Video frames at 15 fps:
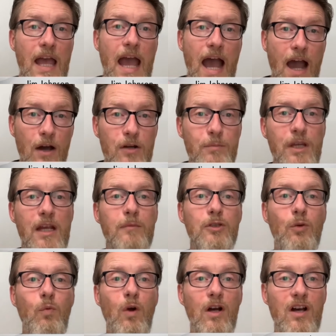how to be able
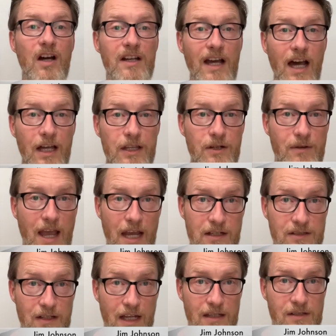to work on other
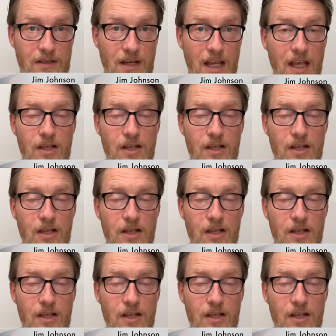accents.